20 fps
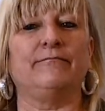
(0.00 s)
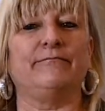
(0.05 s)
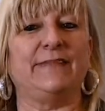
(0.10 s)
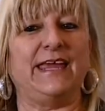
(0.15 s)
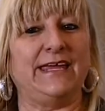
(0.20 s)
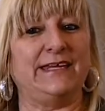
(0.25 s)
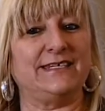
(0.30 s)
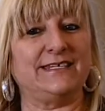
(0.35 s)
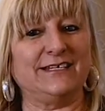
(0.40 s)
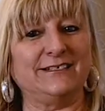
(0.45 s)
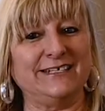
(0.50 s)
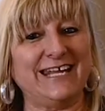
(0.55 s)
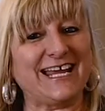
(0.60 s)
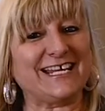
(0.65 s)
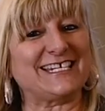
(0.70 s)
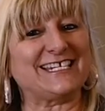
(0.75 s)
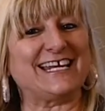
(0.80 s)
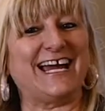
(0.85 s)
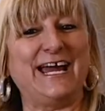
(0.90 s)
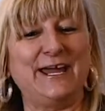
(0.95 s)
Until
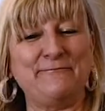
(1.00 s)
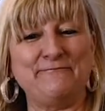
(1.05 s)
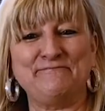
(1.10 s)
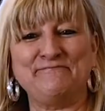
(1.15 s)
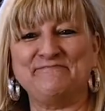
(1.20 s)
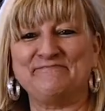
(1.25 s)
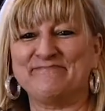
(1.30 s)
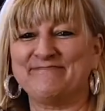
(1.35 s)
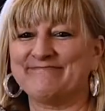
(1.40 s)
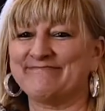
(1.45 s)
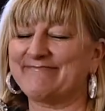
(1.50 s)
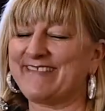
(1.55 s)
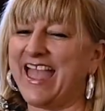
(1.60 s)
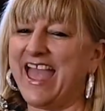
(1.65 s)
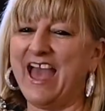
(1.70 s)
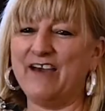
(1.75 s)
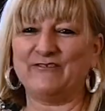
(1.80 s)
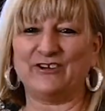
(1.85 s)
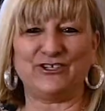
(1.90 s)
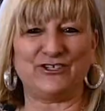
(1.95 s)
next time,
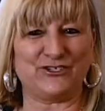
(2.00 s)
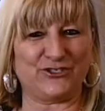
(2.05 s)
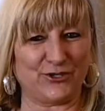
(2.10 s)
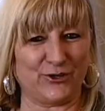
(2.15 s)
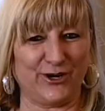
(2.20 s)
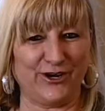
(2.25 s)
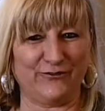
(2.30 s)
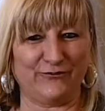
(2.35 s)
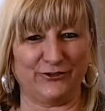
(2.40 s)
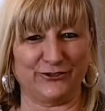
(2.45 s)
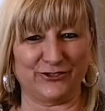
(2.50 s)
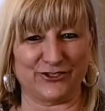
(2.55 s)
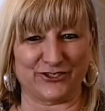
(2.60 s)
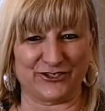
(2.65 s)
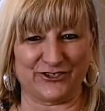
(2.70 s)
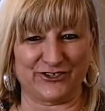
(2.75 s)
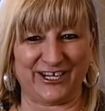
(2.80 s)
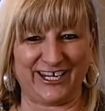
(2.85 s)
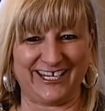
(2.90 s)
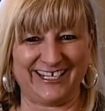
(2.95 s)
have a joyful
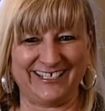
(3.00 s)
journey.